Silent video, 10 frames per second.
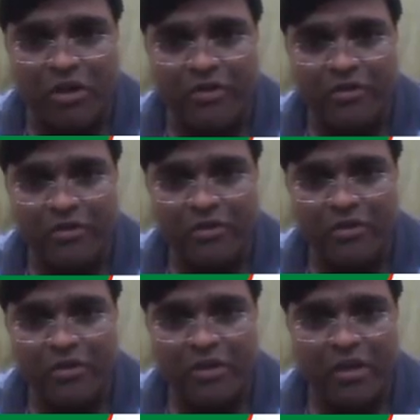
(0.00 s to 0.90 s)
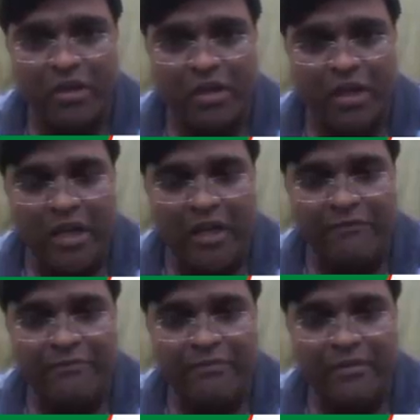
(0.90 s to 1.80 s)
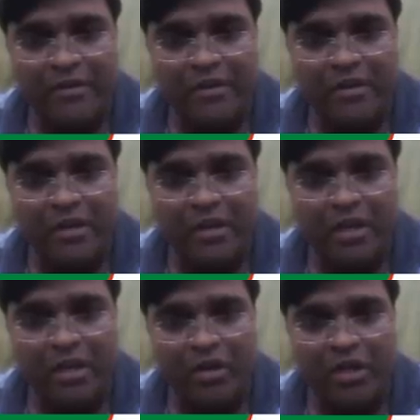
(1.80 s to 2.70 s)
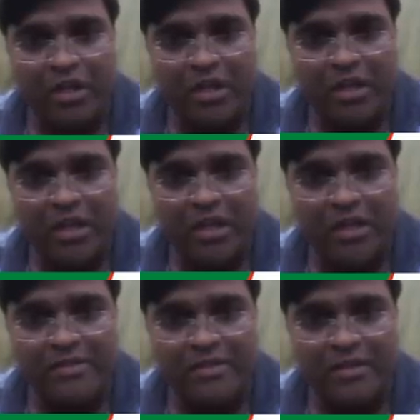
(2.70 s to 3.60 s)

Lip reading: your parabola will be having concavity downward